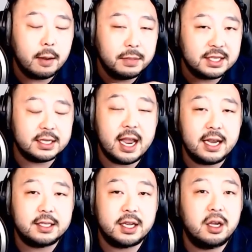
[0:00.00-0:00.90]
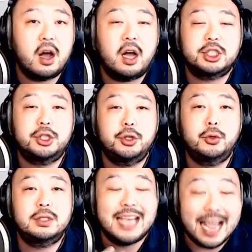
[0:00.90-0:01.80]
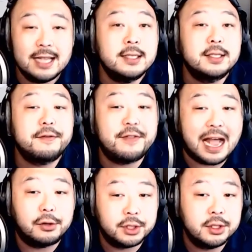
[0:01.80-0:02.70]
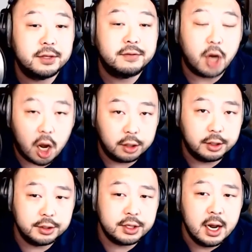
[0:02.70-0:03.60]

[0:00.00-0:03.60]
mistakes can cost you tens of thousands of dollars.